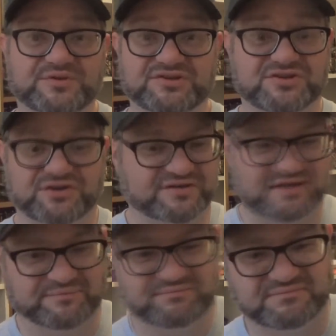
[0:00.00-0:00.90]
which is good because
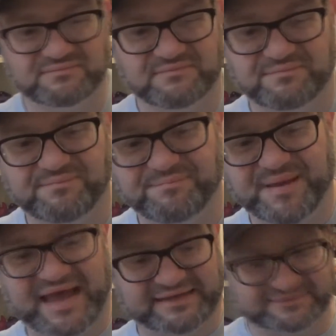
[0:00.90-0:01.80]
I'm
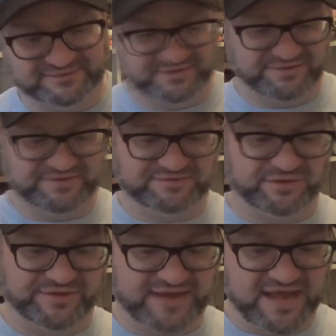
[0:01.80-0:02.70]
bad at this
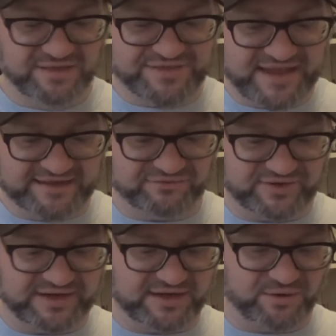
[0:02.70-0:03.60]
sort of thing. That is
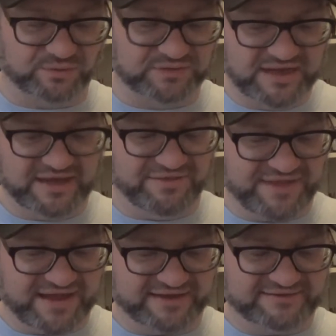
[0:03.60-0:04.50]
really cool, and
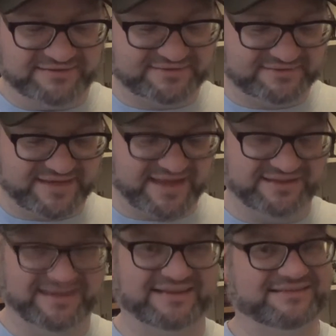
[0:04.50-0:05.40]

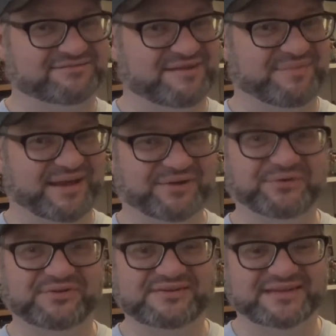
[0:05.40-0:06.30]
that's a rabbit
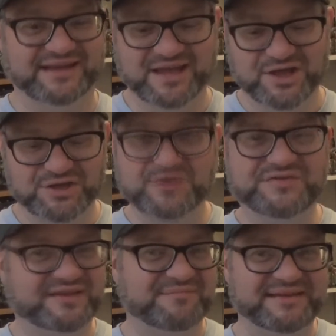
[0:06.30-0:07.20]
hole, isn't it? You've
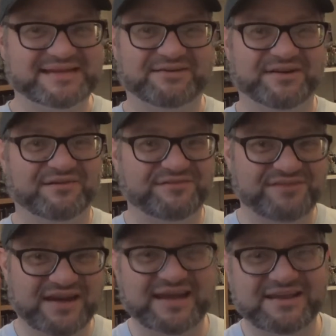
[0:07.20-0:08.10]
sent me down a
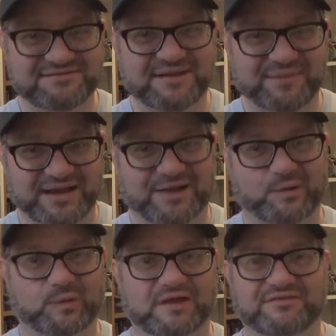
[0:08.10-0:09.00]
fucking rabbit
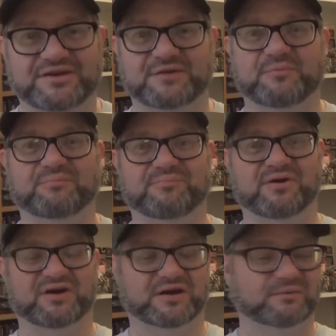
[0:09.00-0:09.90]
hole, haven't you,
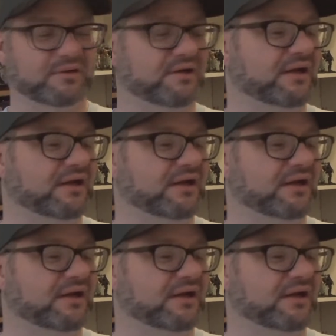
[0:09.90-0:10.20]
Bongo?